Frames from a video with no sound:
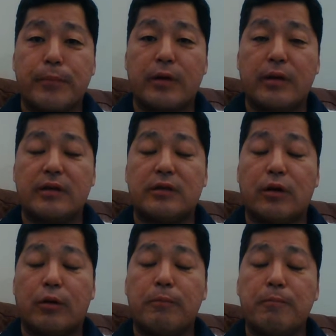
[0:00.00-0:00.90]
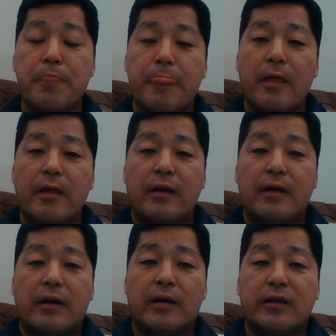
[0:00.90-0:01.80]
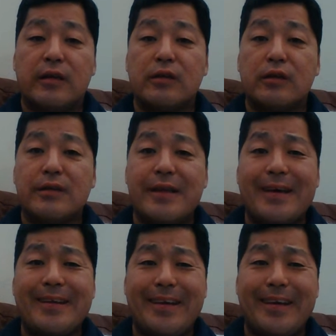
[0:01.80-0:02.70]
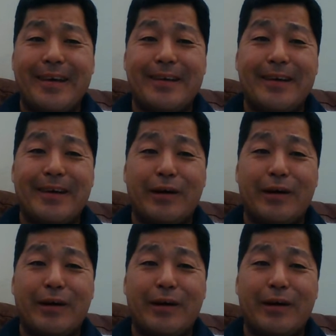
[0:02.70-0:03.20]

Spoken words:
Okay, so take a look at that, and